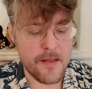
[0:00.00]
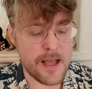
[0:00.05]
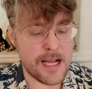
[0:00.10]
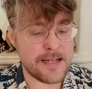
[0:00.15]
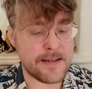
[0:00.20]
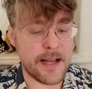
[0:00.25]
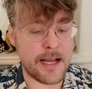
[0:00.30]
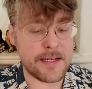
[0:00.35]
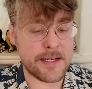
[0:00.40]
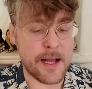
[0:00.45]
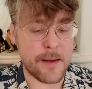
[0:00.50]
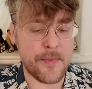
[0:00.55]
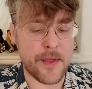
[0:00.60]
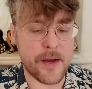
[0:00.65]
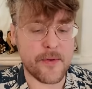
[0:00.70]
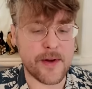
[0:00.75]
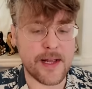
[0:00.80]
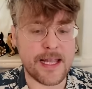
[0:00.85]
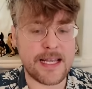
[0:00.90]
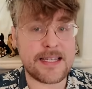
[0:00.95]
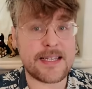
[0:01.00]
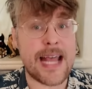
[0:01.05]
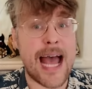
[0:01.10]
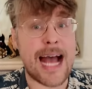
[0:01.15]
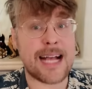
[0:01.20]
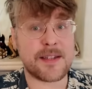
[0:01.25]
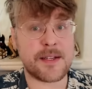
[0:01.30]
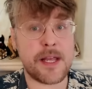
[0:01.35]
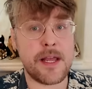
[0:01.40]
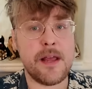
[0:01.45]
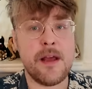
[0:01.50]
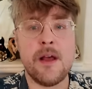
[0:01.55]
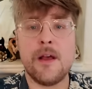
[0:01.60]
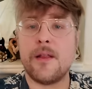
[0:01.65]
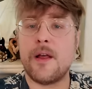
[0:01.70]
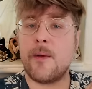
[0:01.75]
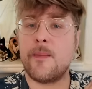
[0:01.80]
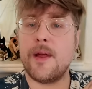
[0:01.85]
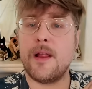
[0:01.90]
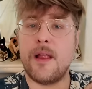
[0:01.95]
And they say something really sassy,
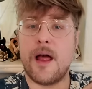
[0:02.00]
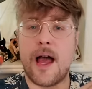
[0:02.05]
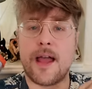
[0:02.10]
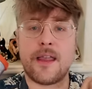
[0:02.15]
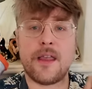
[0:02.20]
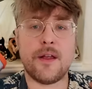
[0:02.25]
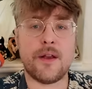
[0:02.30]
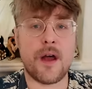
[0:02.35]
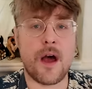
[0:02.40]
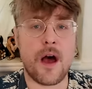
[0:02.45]
they'll be like, you